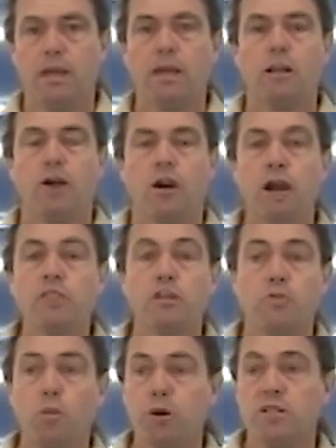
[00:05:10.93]
In our other
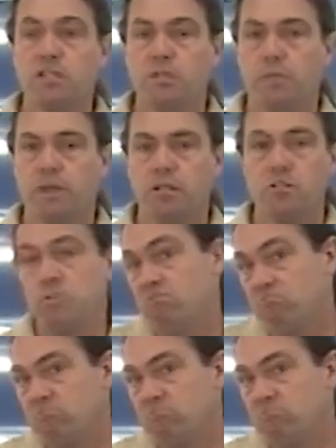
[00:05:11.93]
sport disciplines,